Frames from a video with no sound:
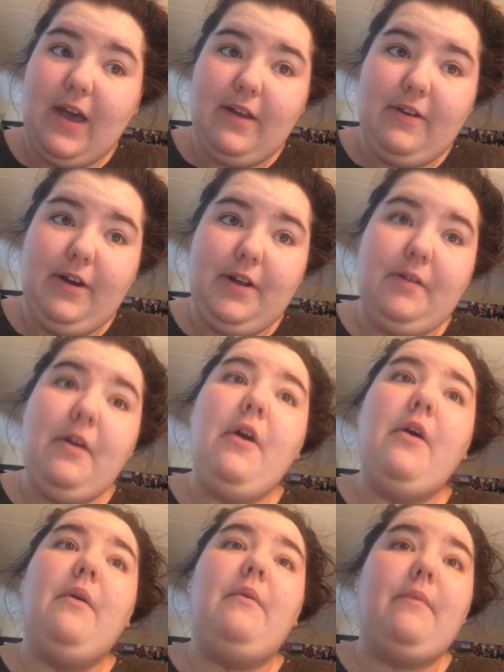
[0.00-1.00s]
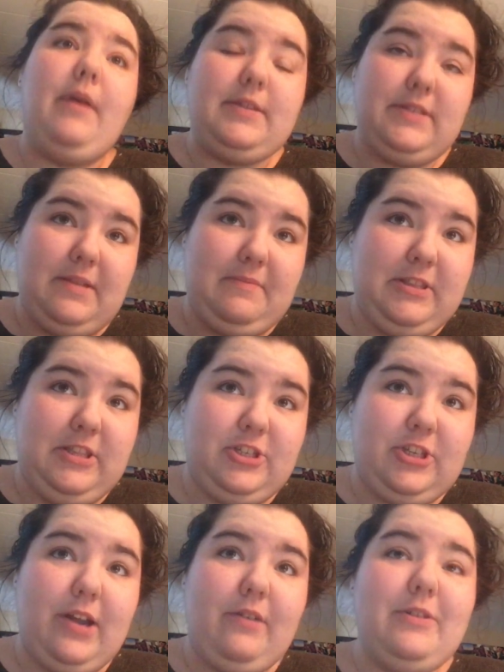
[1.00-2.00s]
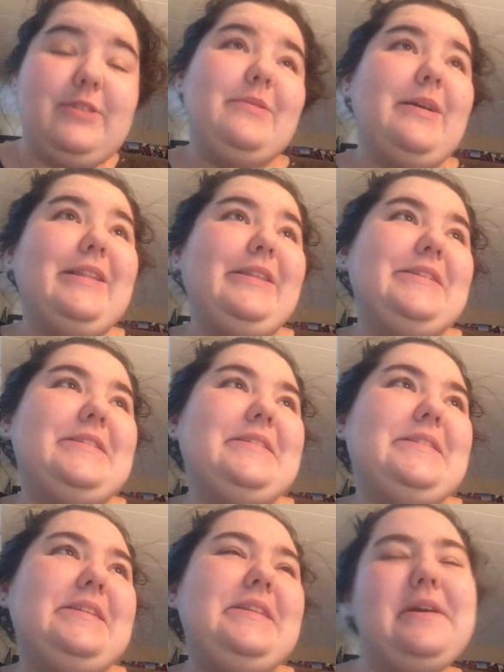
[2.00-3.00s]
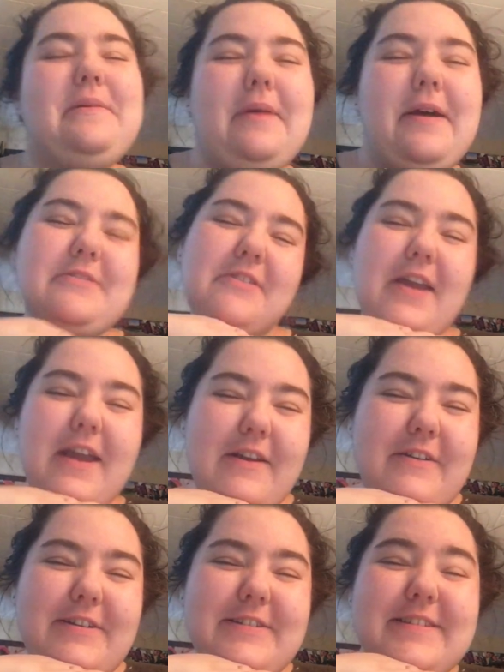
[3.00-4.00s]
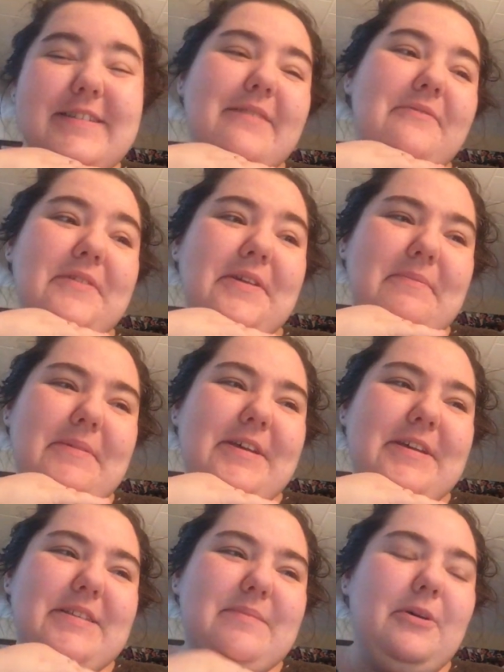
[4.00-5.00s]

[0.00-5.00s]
that on whilst I'm in the shower so I can listen to Neil Patrick Harris read me his